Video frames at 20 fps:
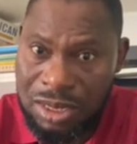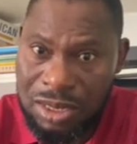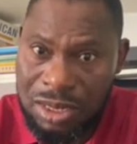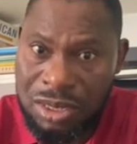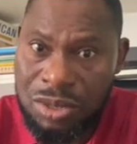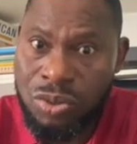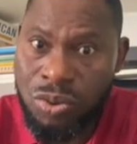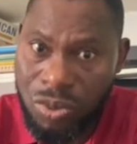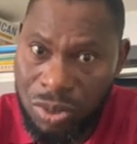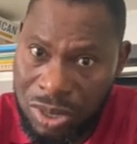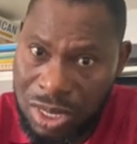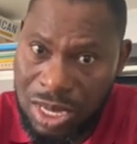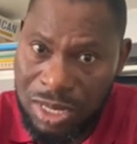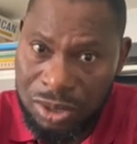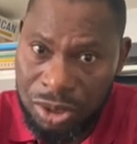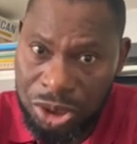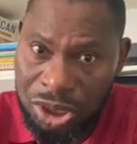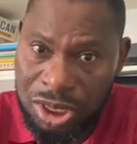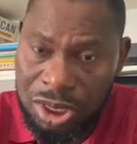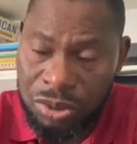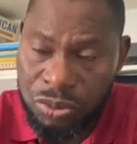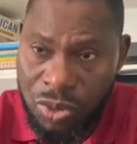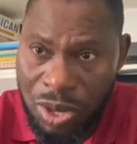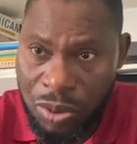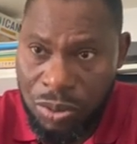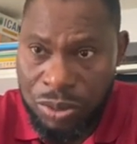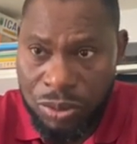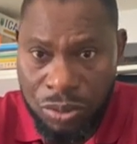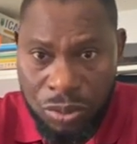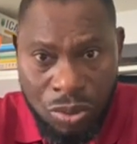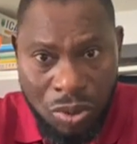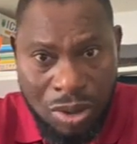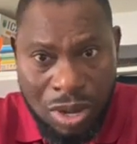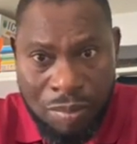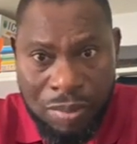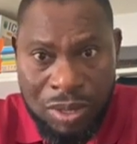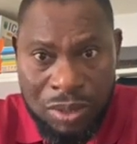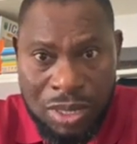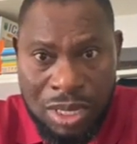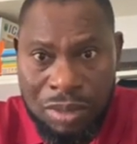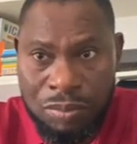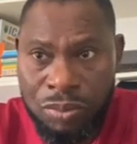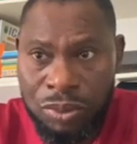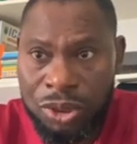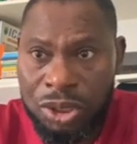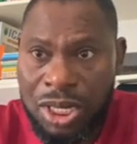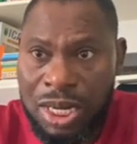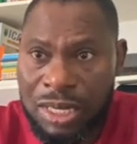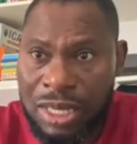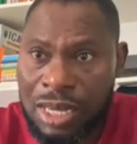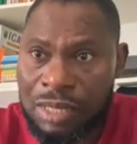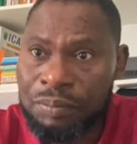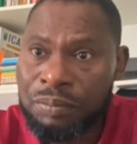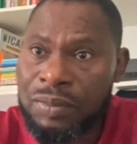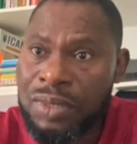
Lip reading: into ordinary shares. We're going to talk about that much later.